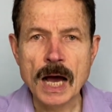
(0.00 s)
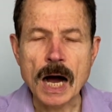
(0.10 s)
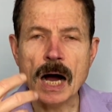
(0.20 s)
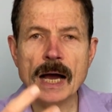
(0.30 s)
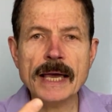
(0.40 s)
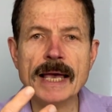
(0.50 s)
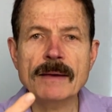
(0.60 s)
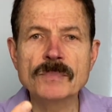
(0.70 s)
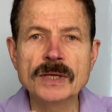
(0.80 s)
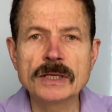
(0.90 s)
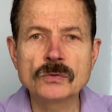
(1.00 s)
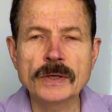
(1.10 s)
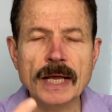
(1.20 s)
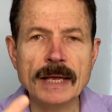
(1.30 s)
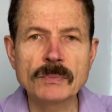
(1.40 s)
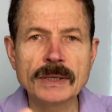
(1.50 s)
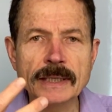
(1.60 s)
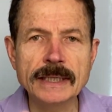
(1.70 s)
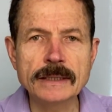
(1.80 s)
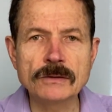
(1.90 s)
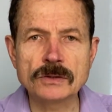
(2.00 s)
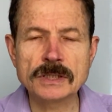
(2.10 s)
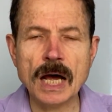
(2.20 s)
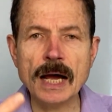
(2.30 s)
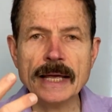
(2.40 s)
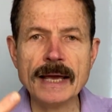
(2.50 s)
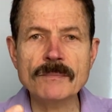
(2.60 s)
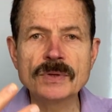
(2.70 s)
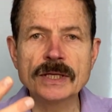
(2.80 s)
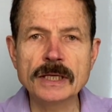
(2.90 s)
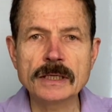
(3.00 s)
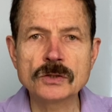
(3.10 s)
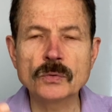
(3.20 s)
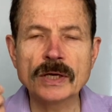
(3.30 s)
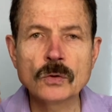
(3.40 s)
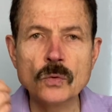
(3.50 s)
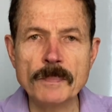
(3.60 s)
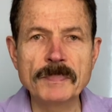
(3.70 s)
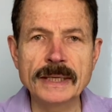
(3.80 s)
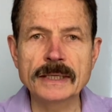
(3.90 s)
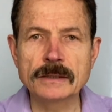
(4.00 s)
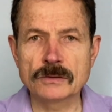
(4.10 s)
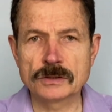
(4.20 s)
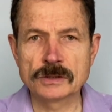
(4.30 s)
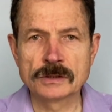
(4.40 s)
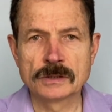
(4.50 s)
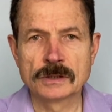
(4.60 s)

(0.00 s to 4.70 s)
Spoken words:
I am here to enable leaders. I am here to equip leaders.